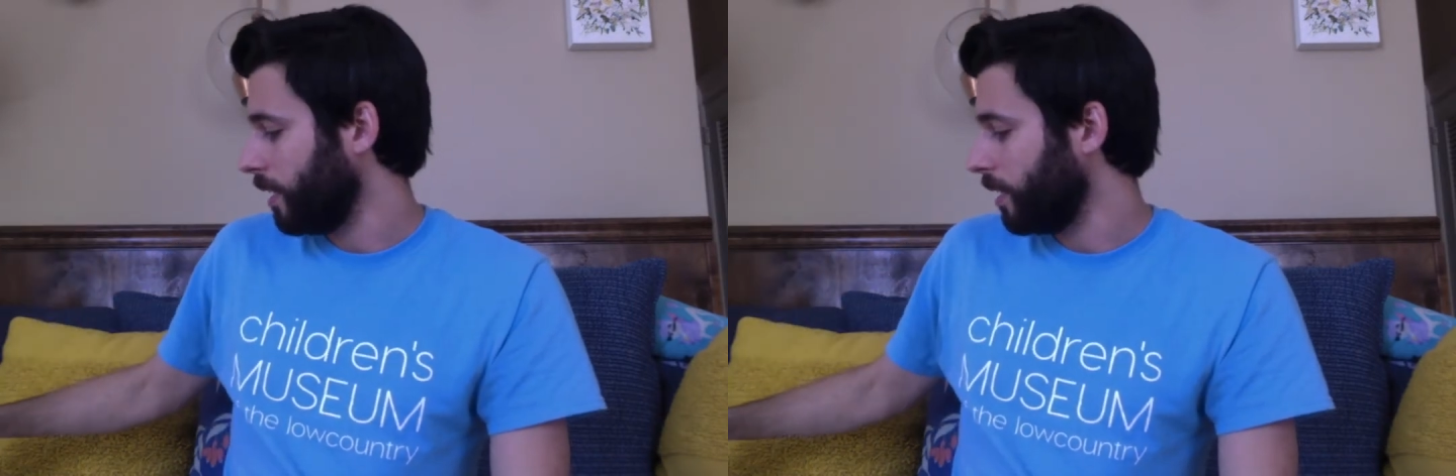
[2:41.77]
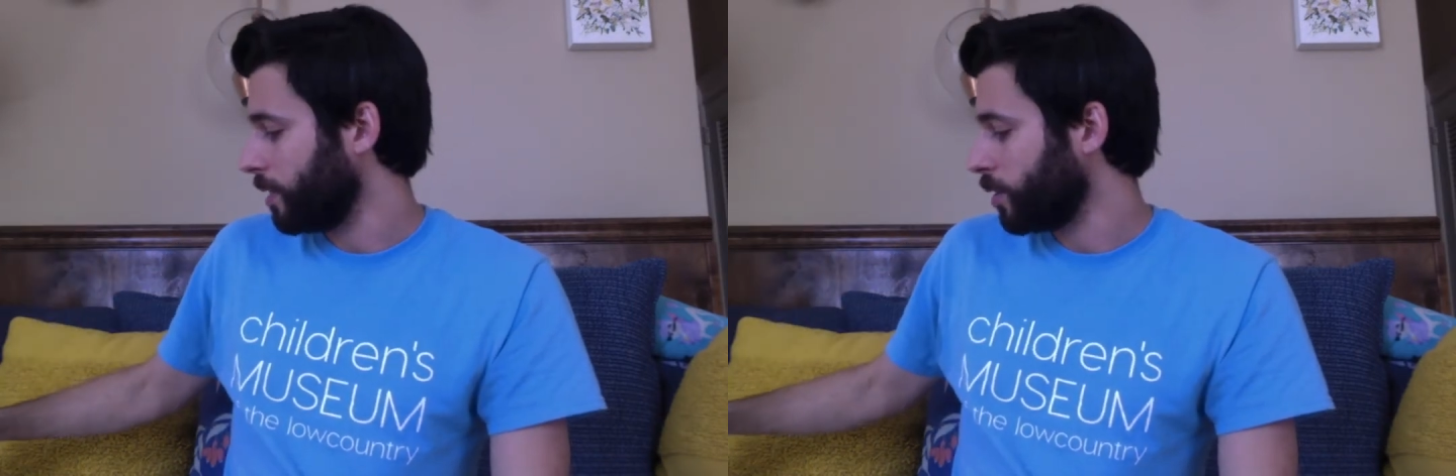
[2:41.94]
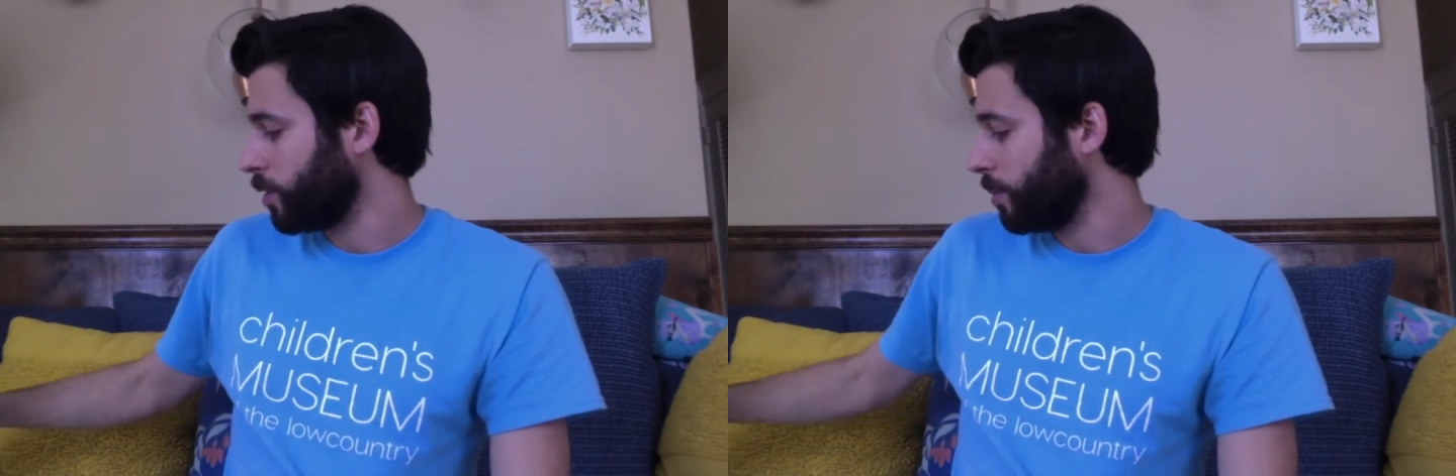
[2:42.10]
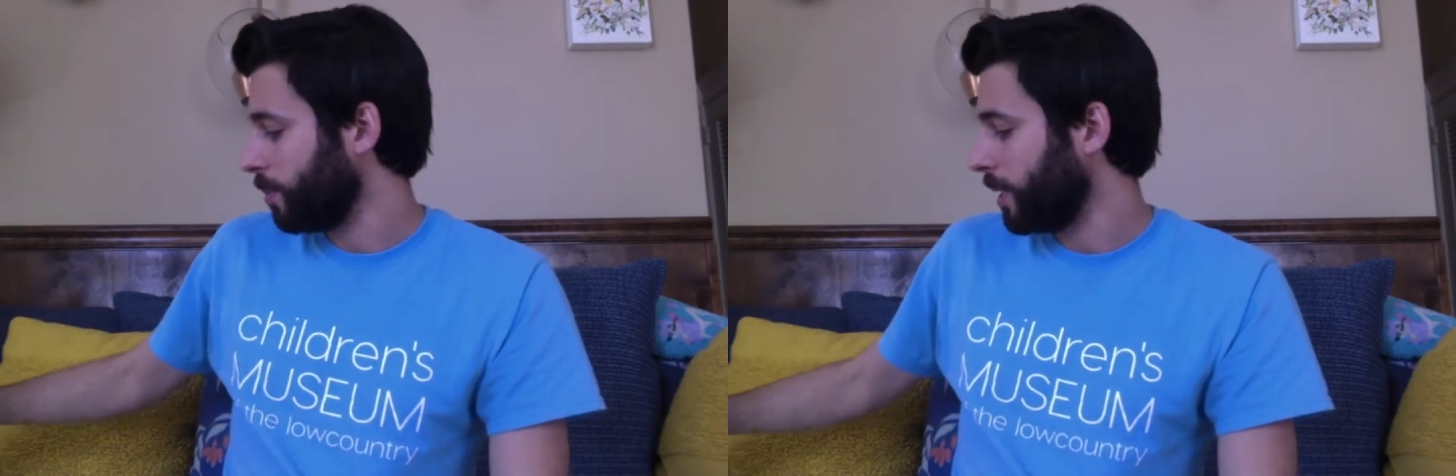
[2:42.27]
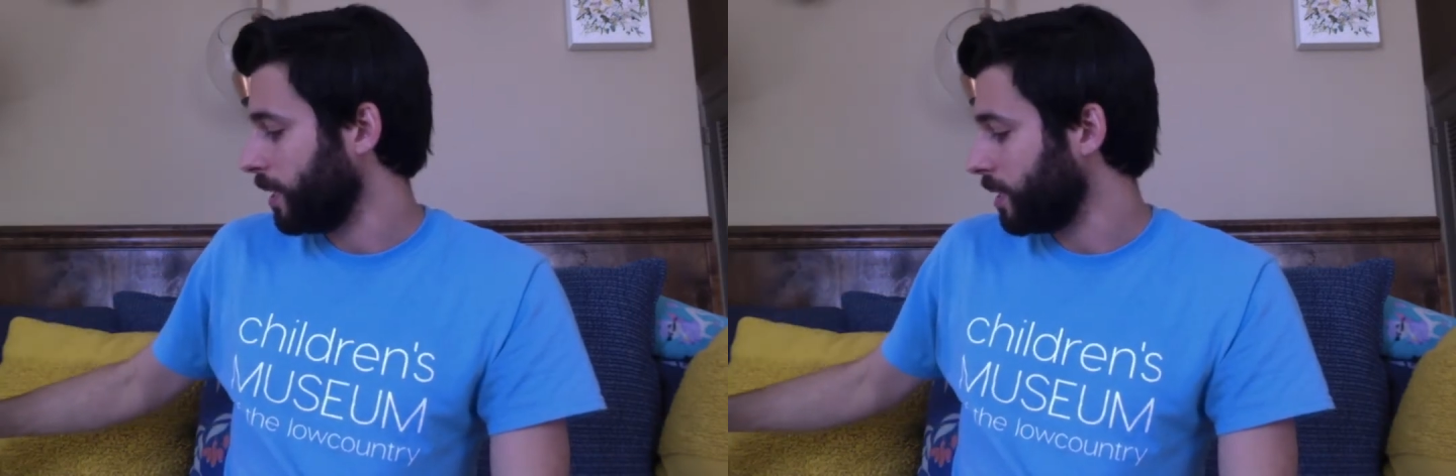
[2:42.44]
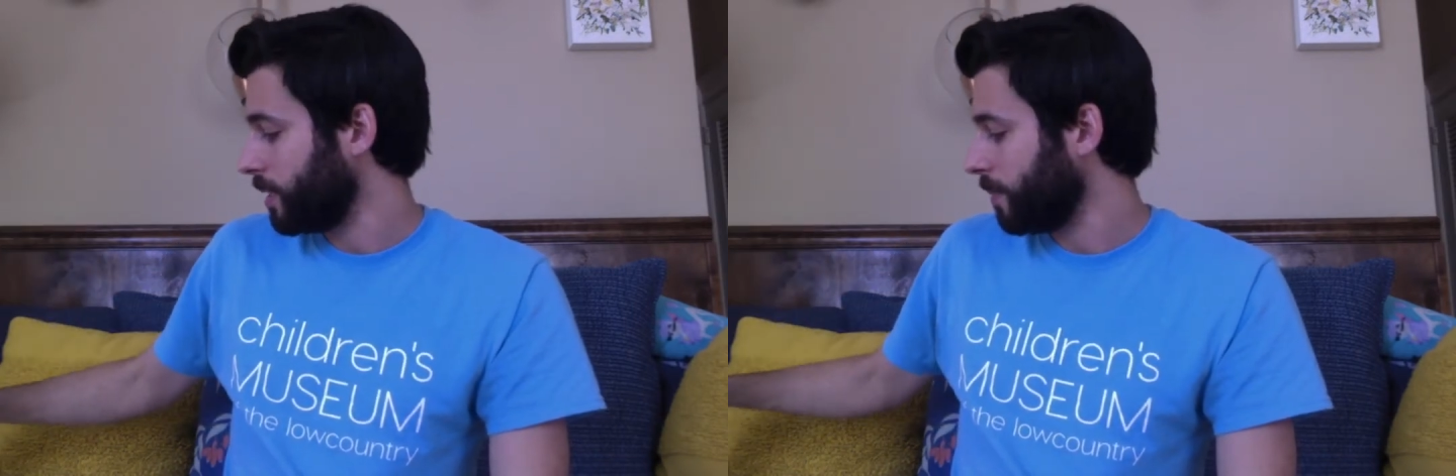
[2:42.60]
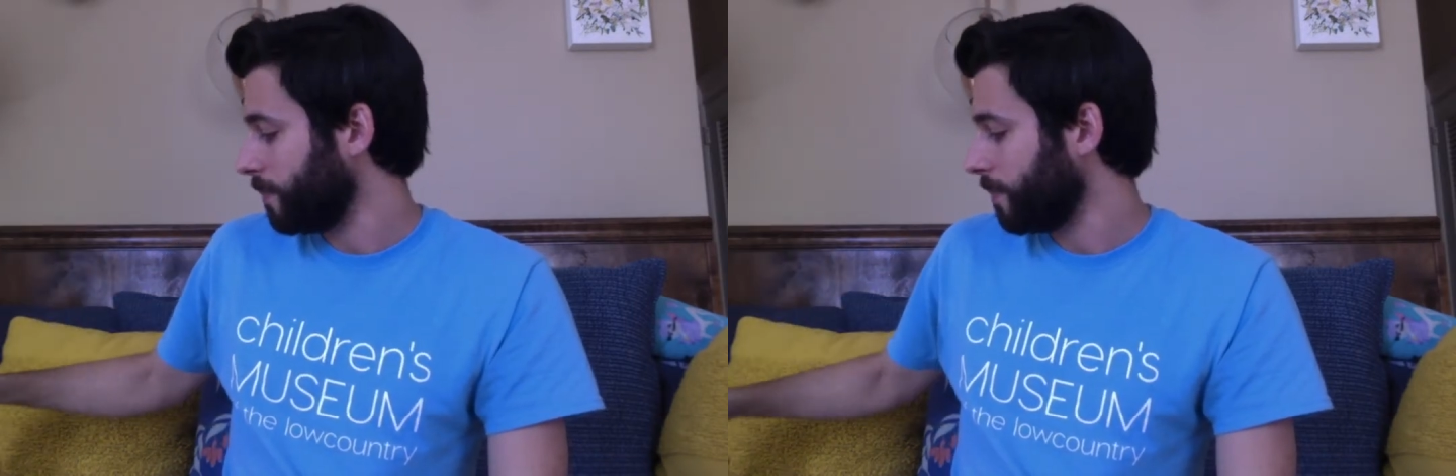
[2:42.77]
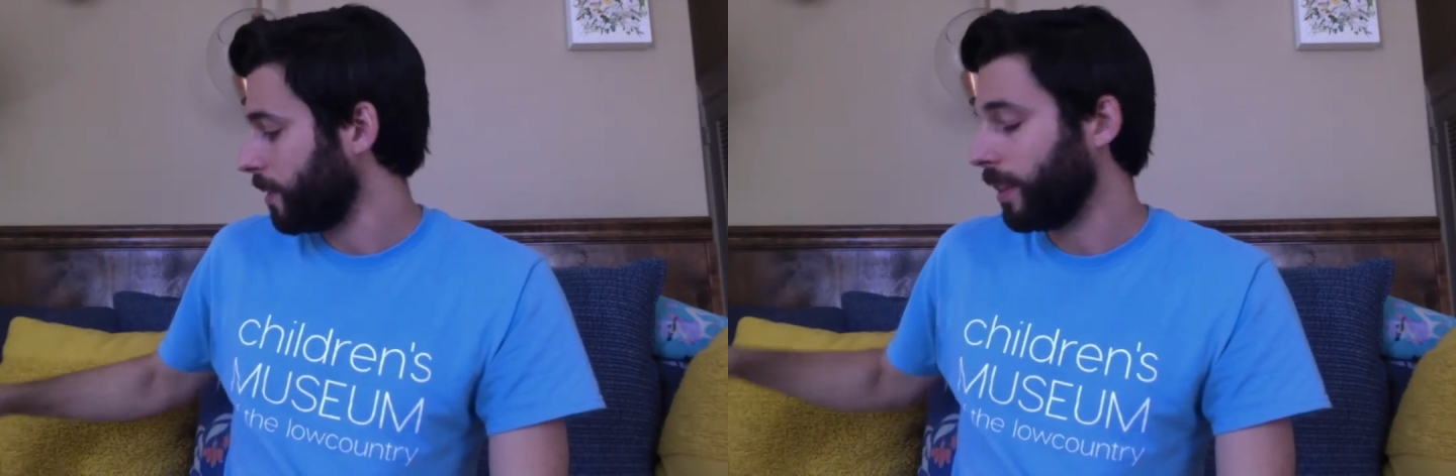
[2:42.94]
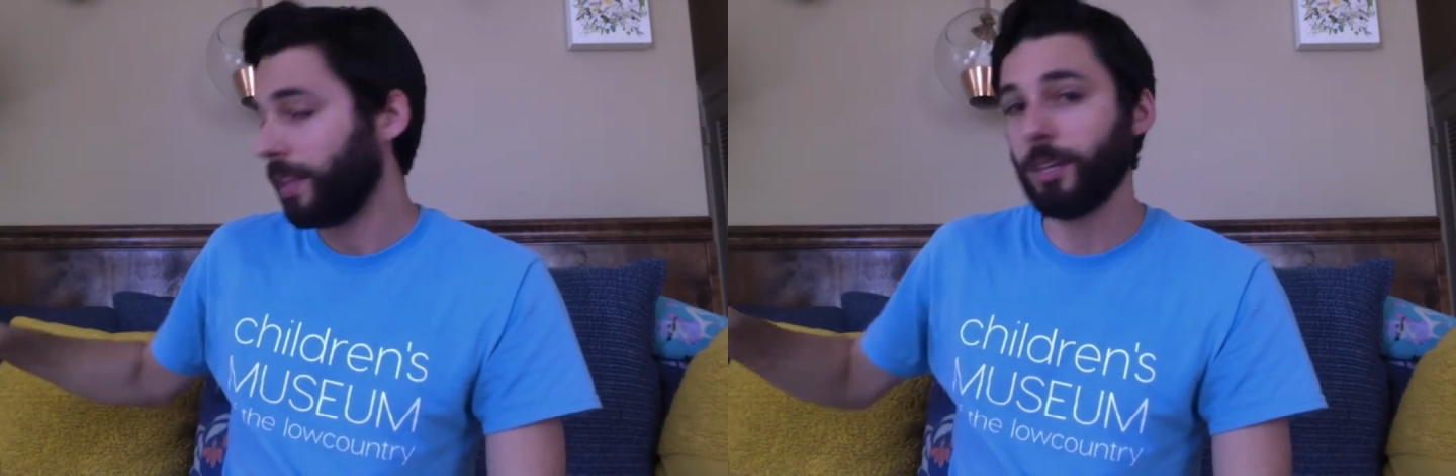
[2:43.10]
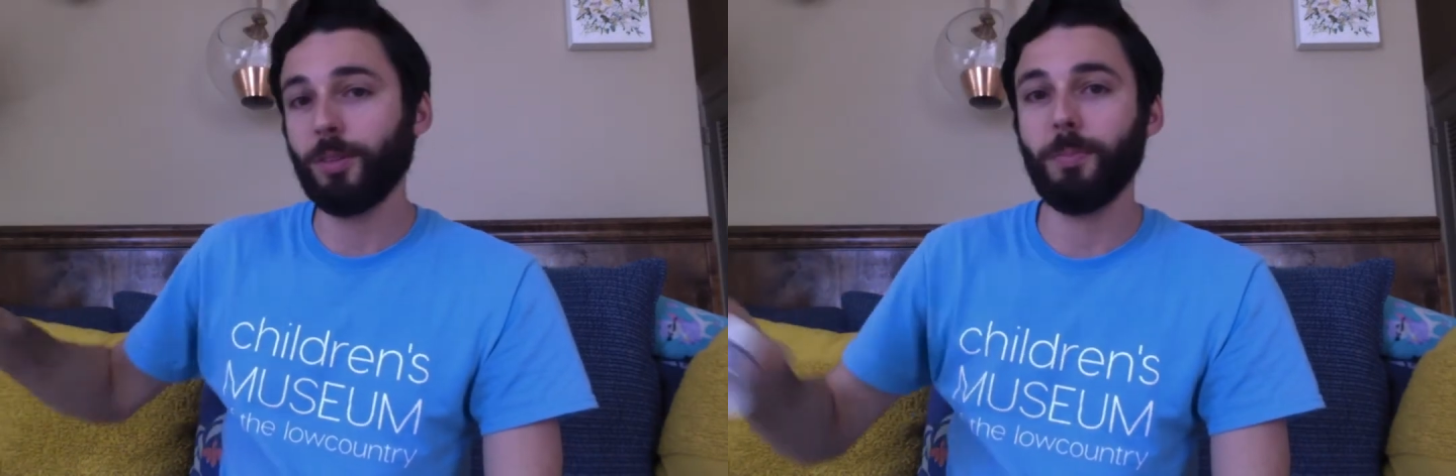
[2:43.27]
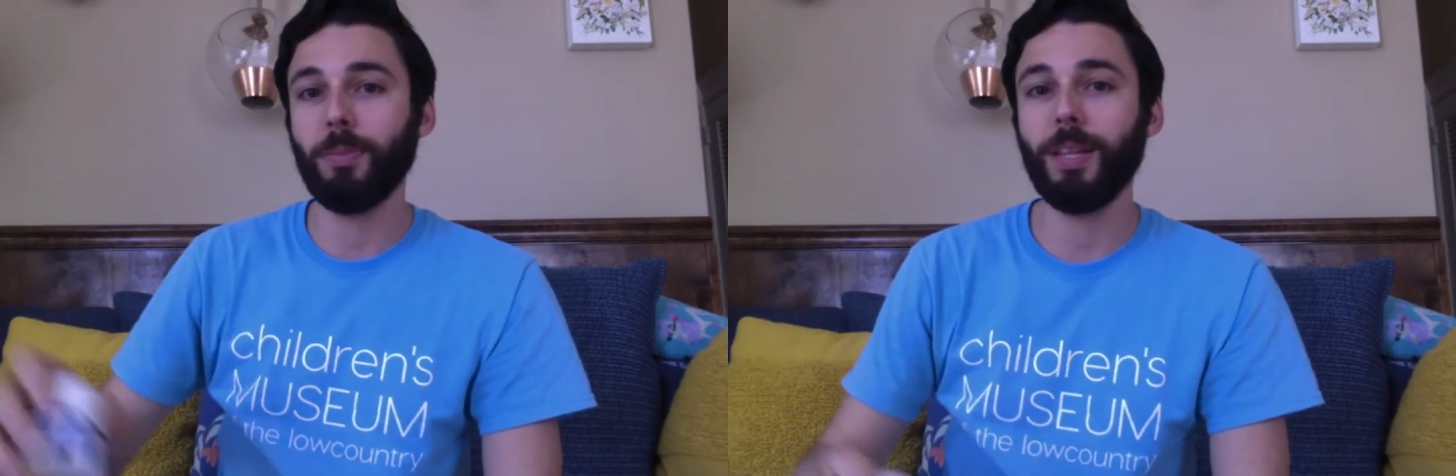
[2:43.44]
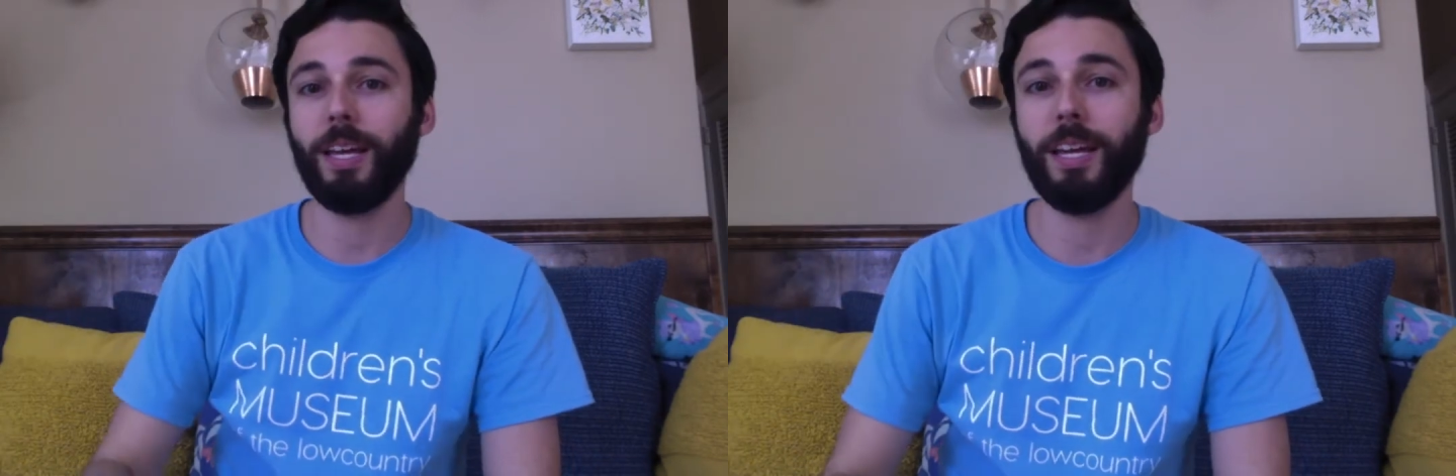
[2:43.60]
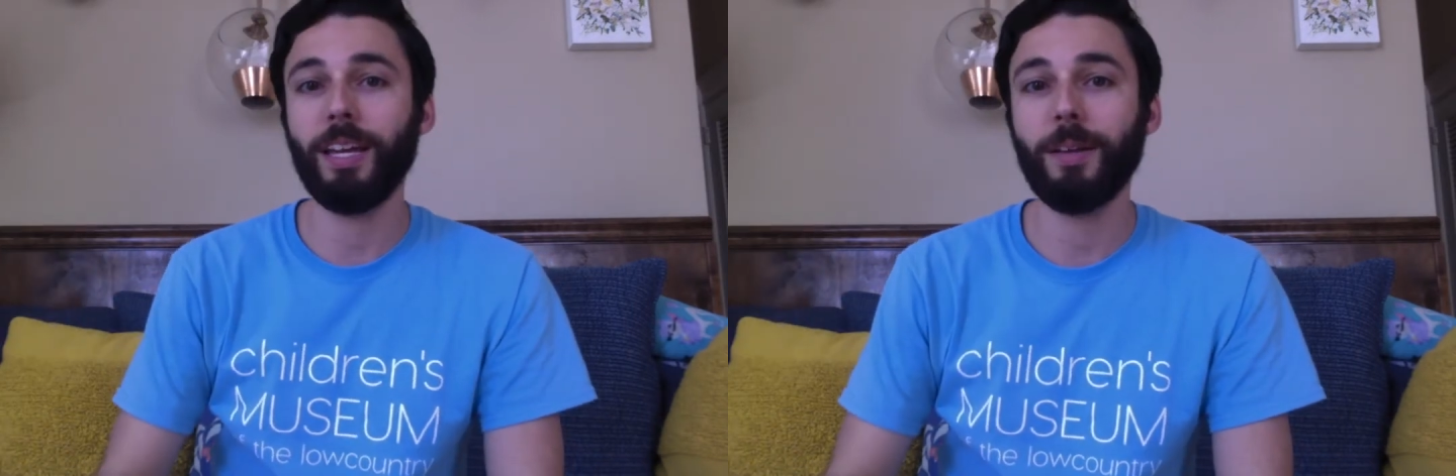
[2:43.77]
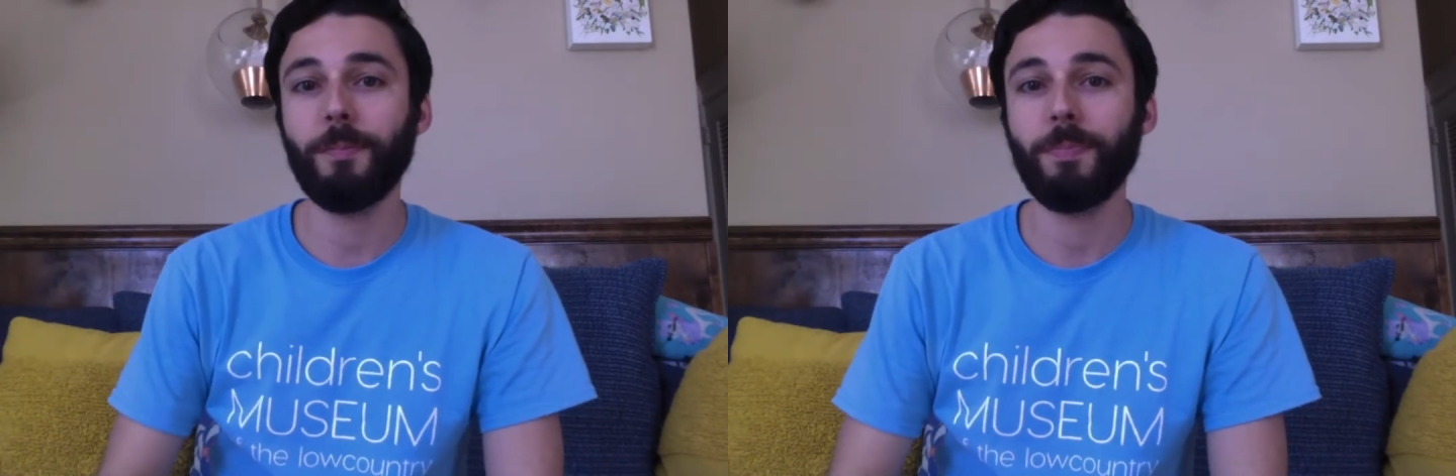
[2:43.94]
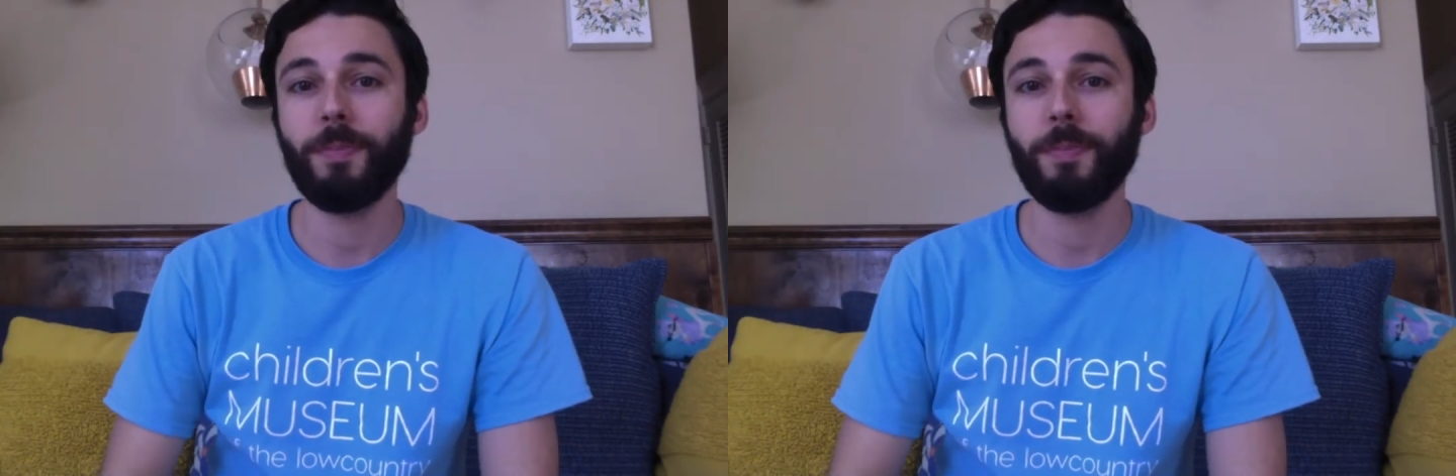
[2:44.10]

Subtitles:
instrument that you play